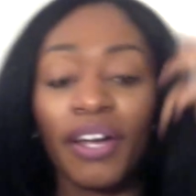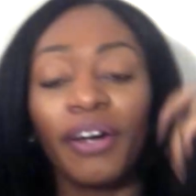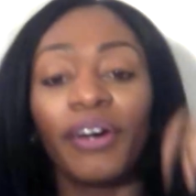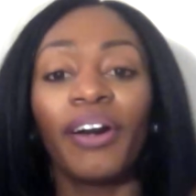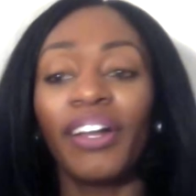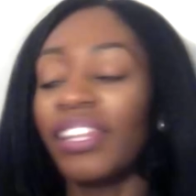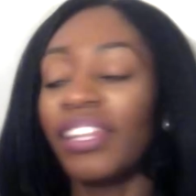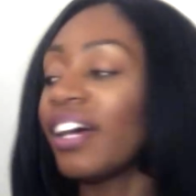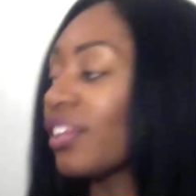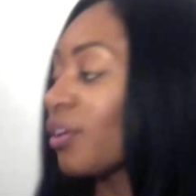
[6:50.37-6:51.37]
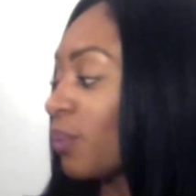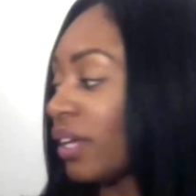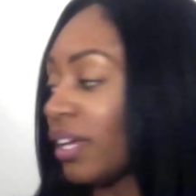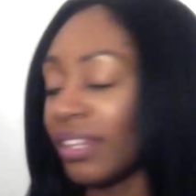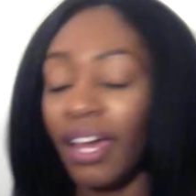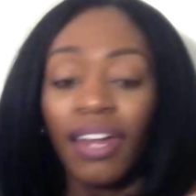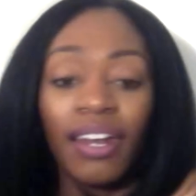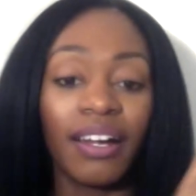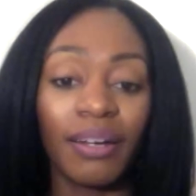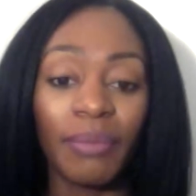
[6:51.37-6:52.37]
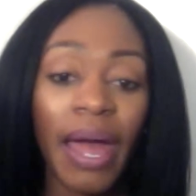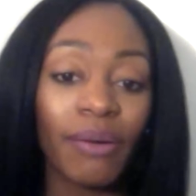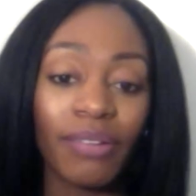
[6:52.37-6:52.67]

on the other wig that